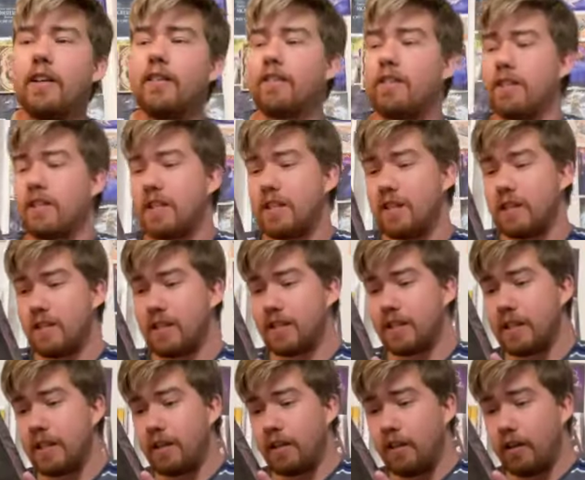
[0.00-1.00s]
This
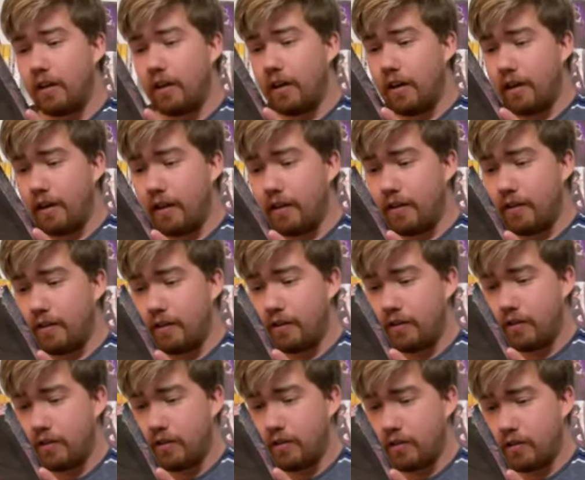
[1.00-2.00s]
is uh
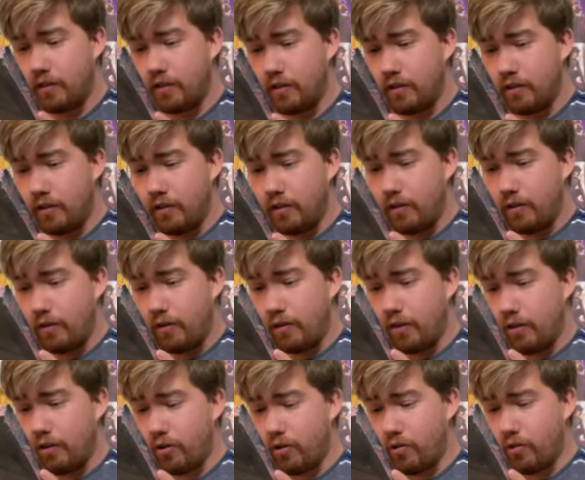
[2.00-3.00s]

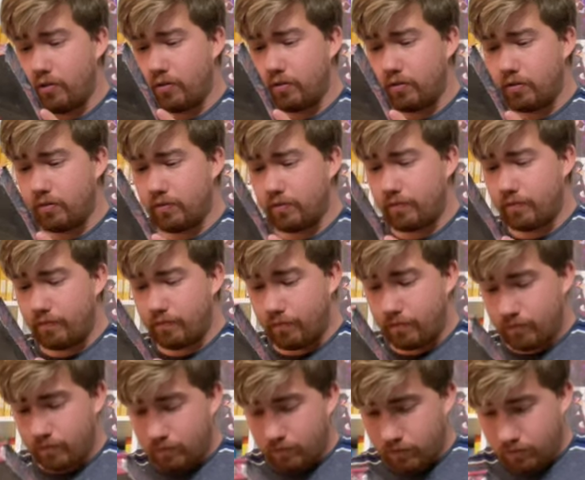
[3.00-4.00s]
no
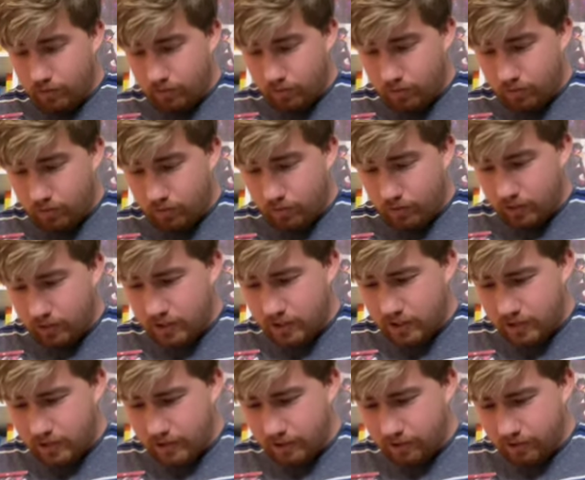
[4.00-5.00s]
is
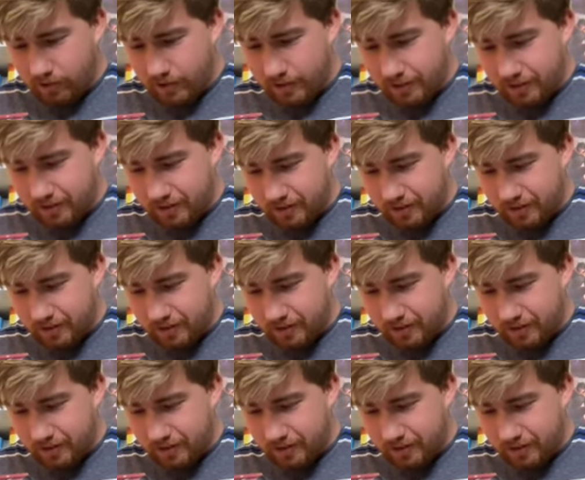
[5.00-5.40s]
this English?